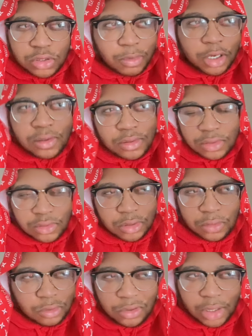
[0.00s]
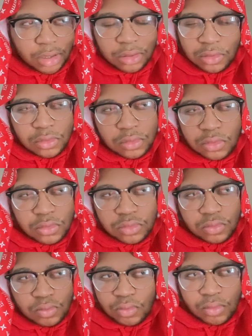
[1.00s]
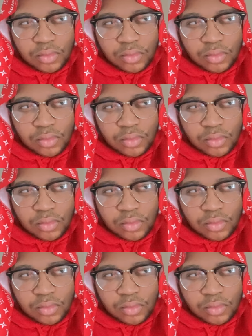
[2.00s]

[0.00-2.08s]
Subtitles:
Bro, are you for real, bro?